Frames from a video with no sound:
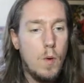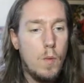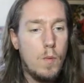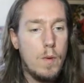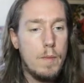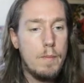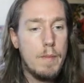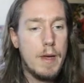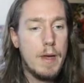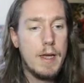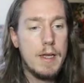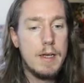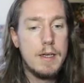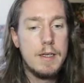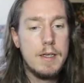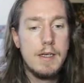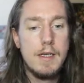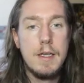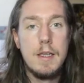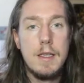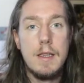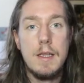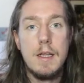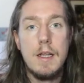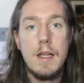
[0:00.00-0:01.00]
we made
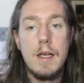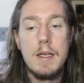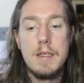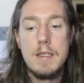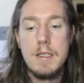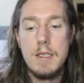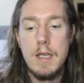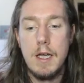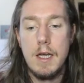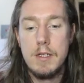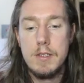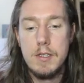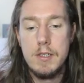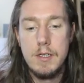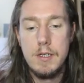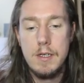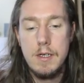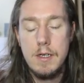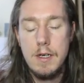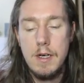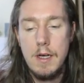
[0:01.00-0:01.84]
in the last session,